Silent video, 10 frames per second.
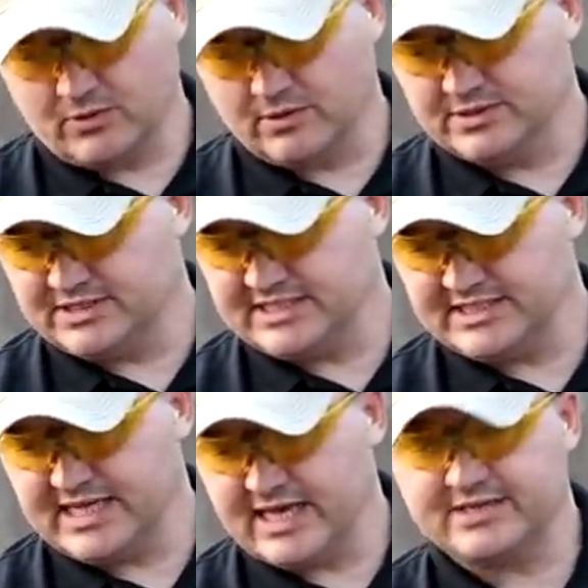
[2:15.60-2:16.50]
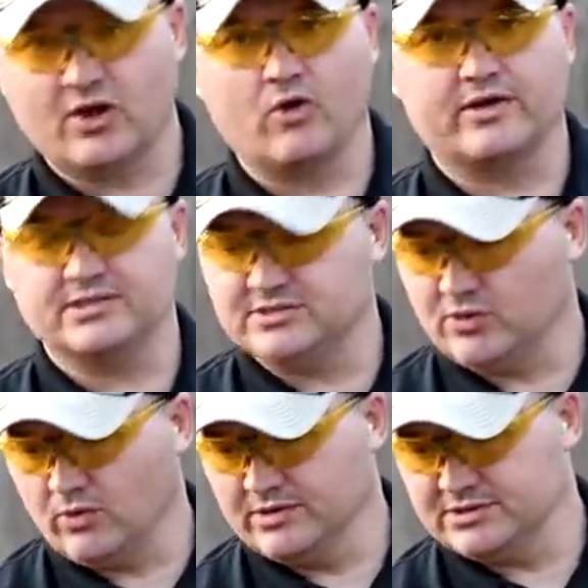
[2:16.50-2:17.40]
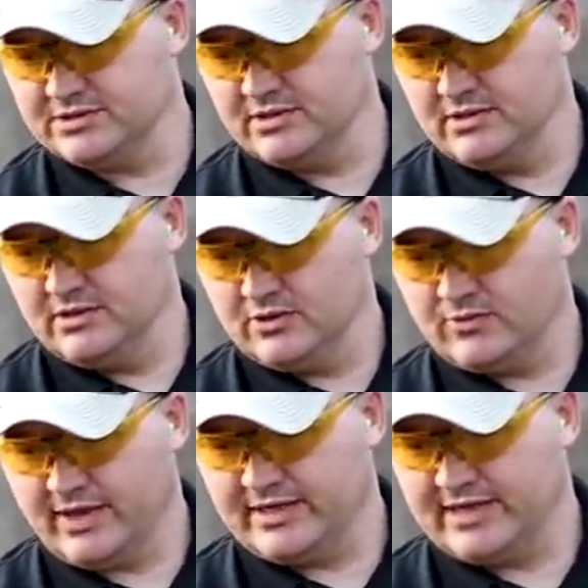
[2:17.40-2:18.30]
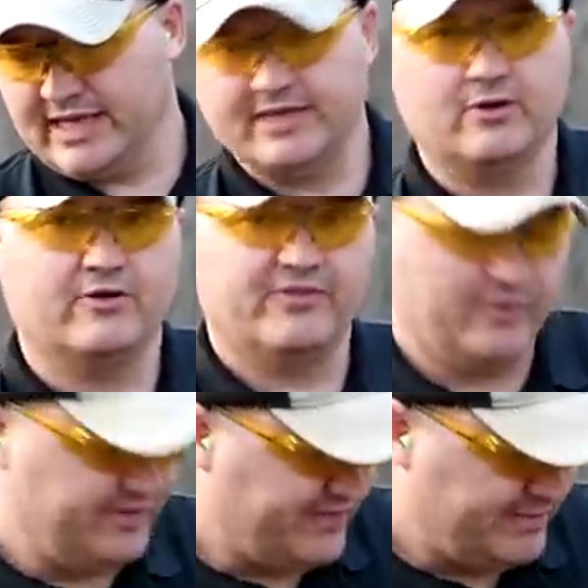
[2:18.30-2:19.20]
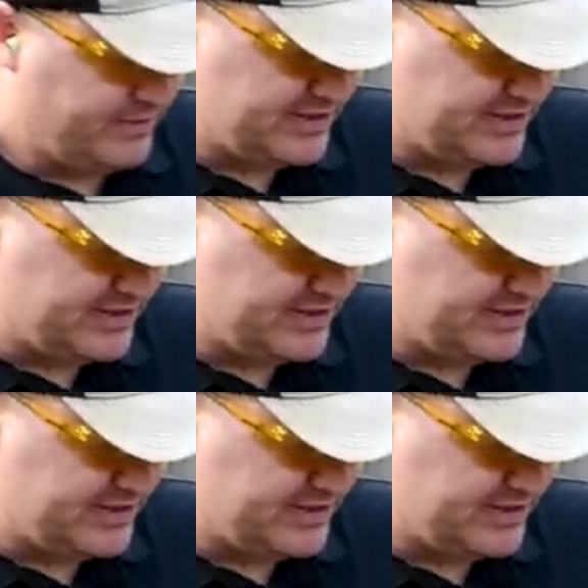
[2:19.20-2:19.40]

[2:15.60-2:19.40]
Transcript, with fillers: were C C I target shorts, rated at eight hundred thirty feet per